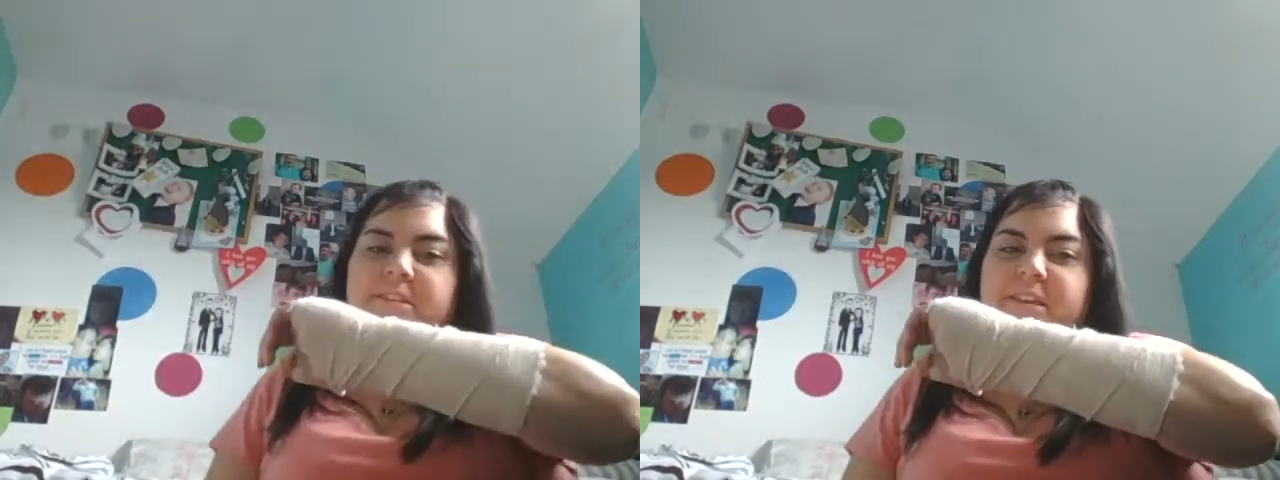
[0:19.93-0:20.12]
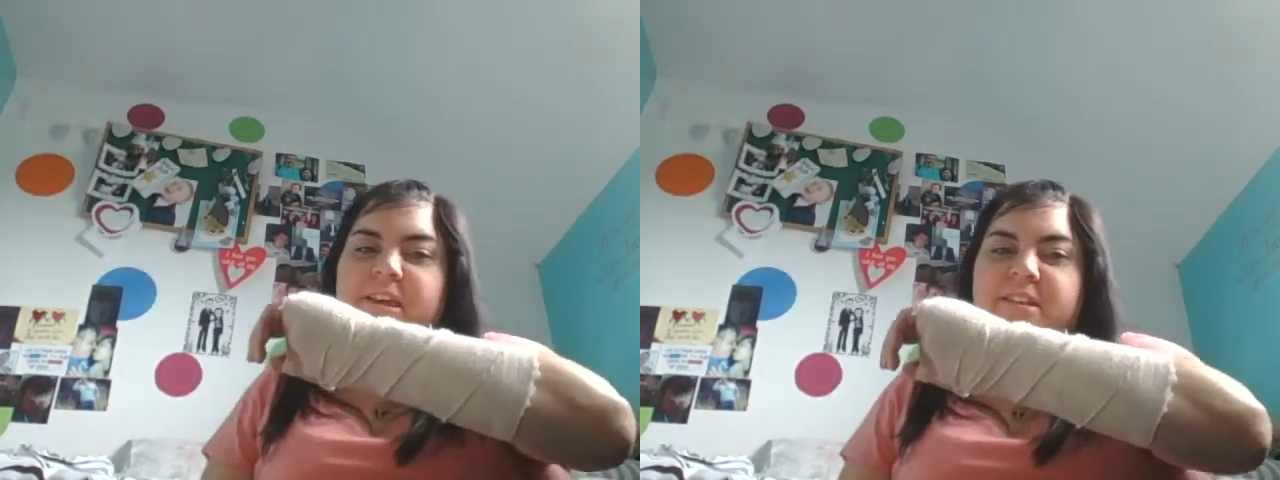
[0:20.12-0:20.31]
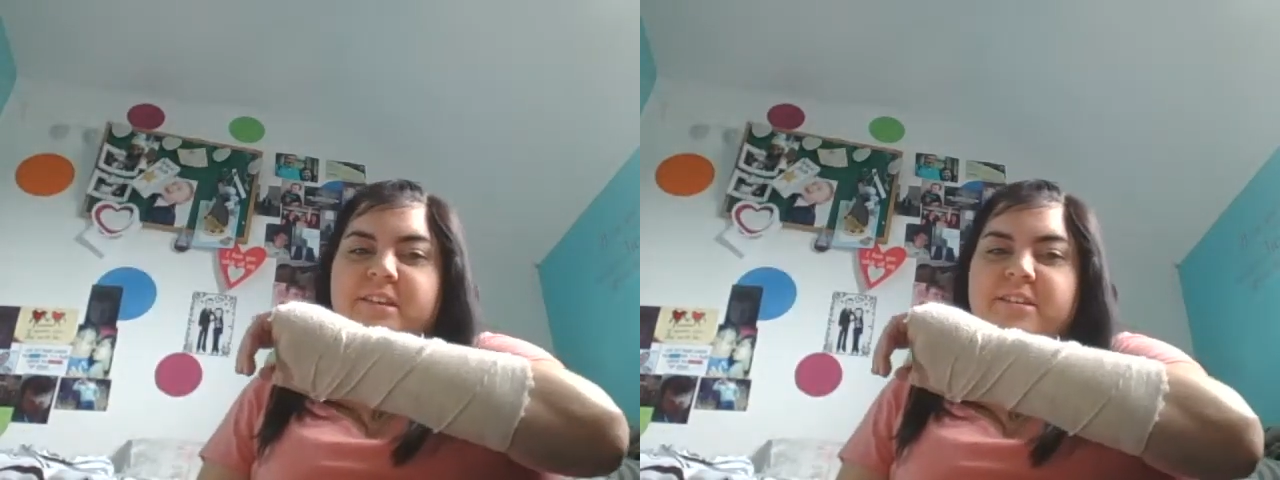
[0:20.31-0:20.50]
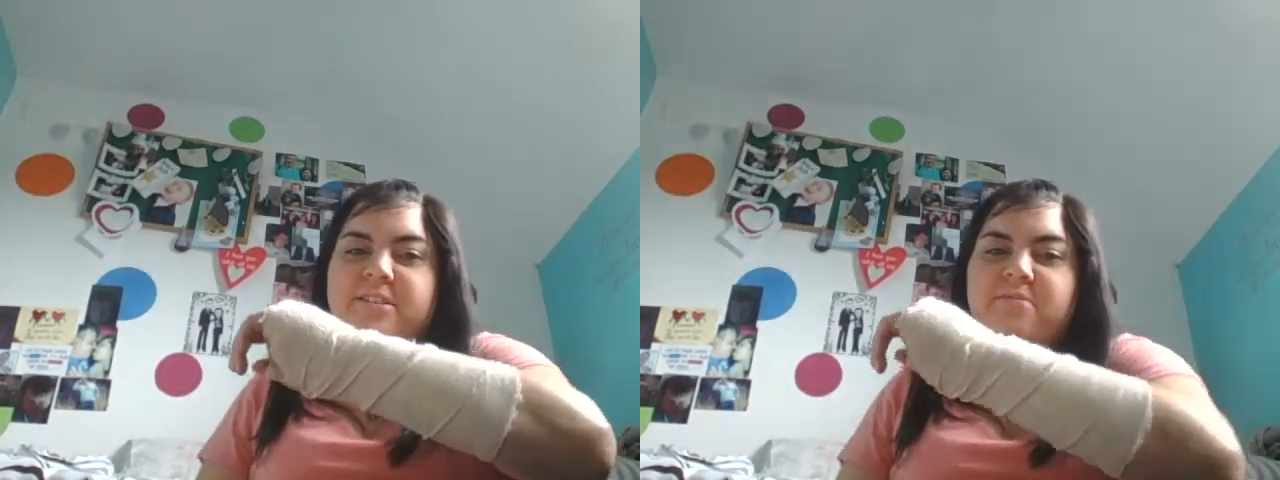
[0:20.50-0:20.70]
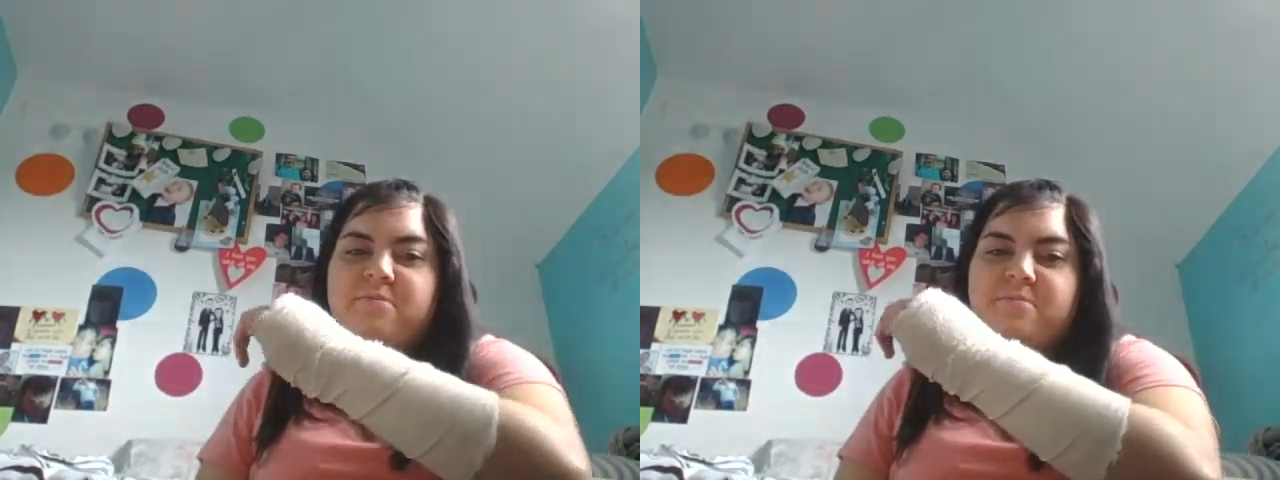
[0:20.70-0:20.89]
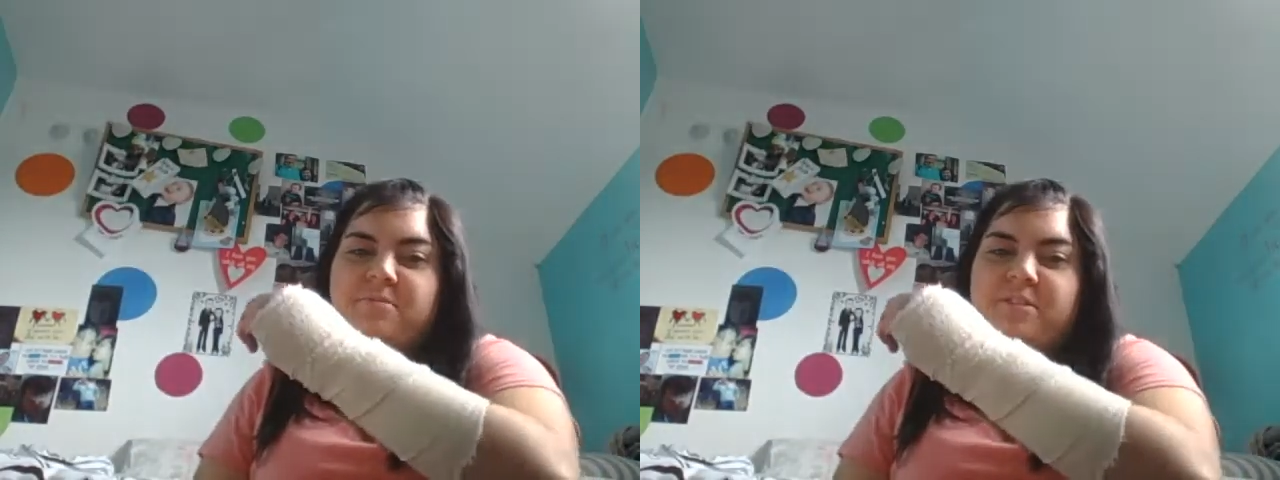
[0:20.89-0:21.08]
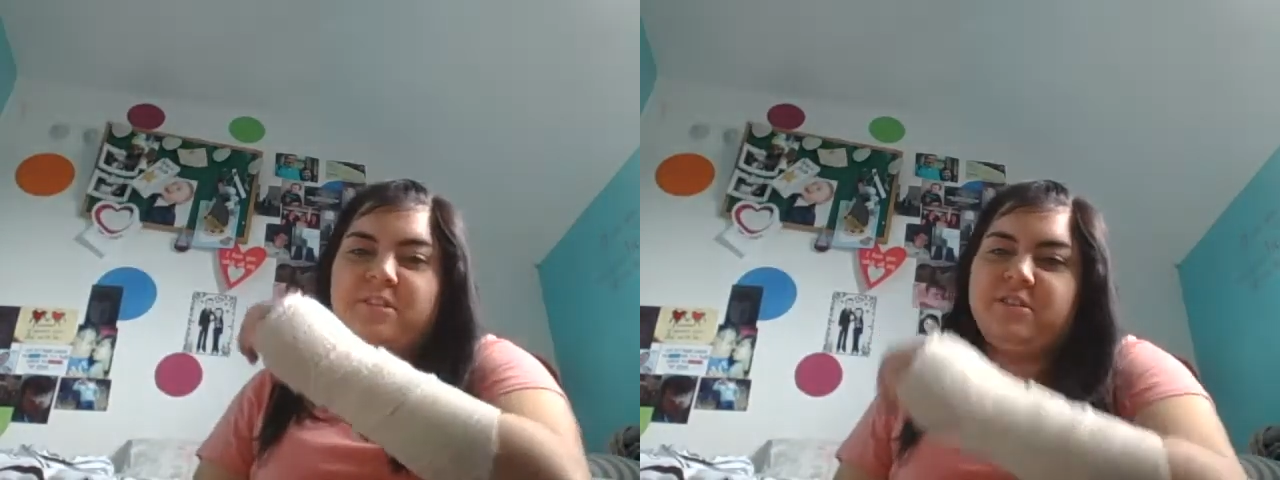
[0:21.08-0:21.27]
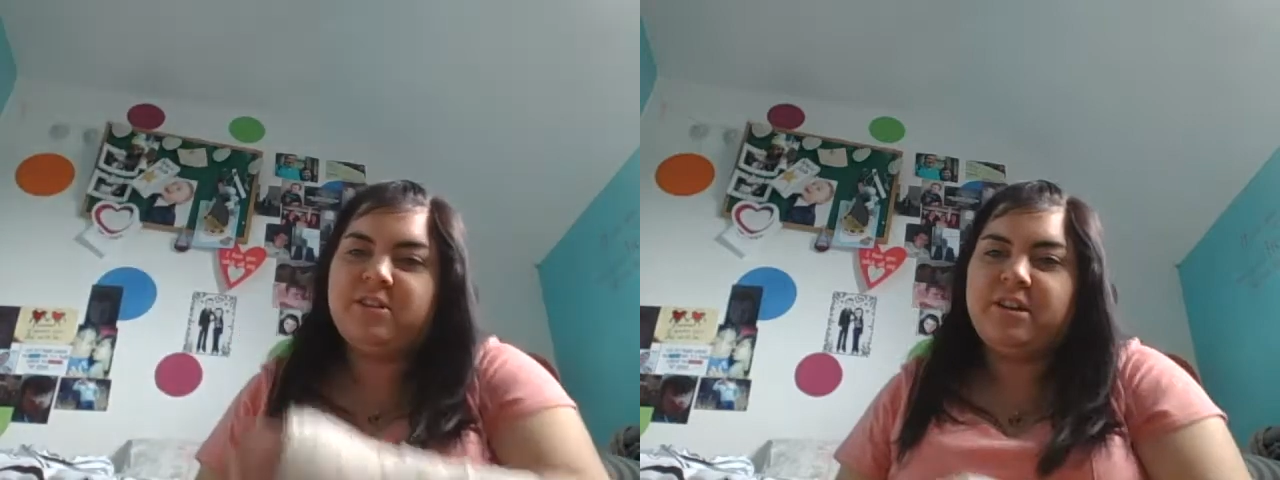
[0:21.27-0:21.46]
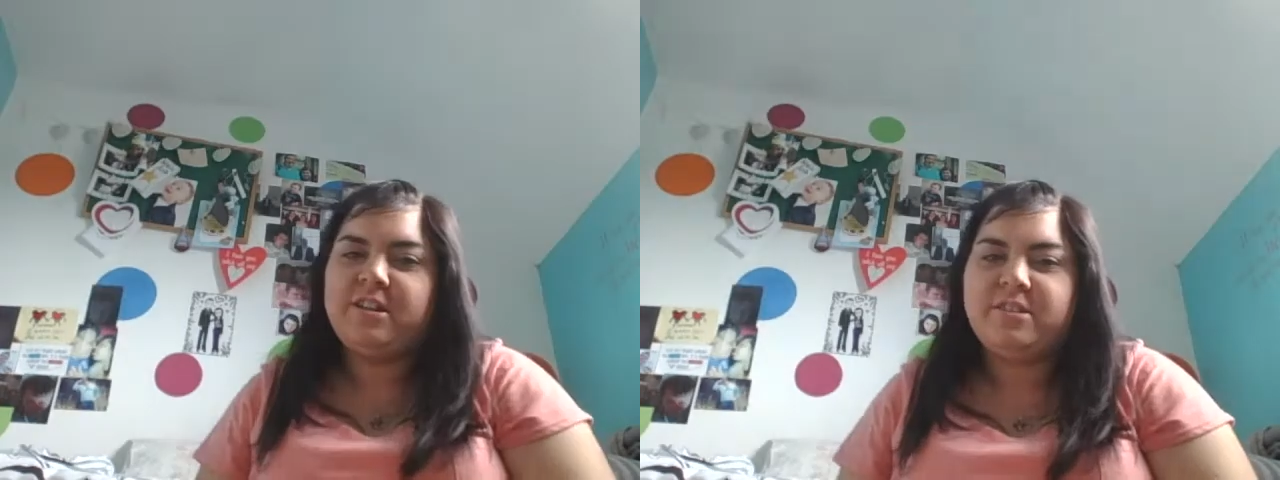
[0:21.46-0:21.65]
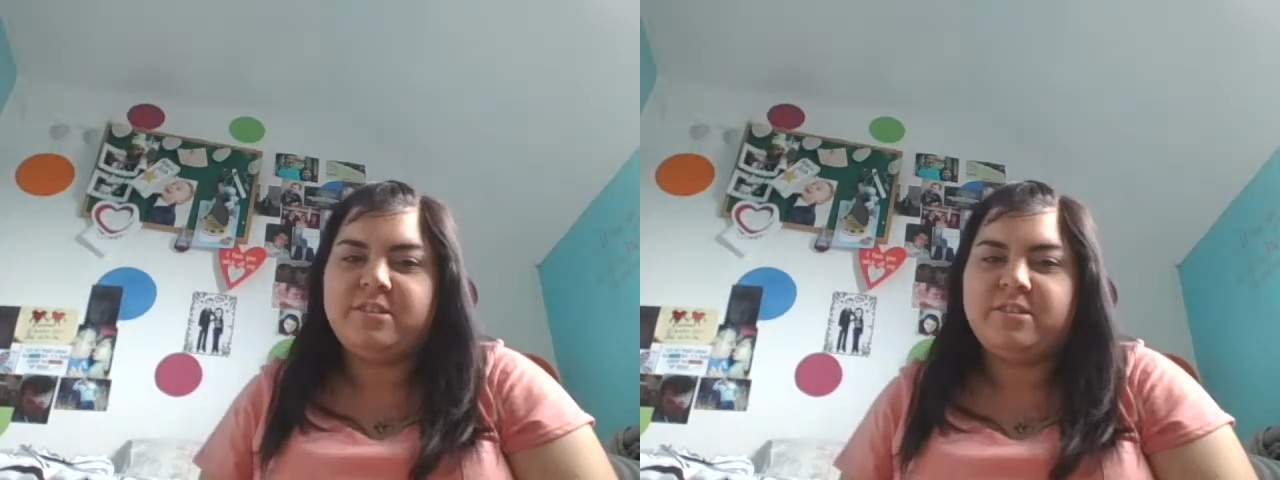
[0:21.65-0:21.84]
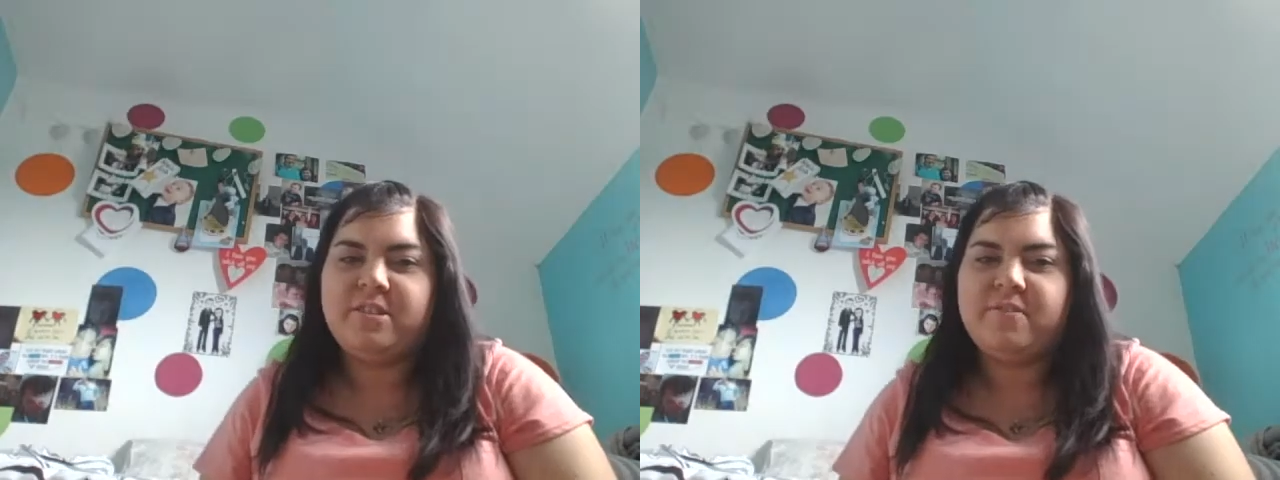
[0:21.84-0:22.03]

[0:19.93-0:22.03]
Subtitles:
Get this horrible thing changed,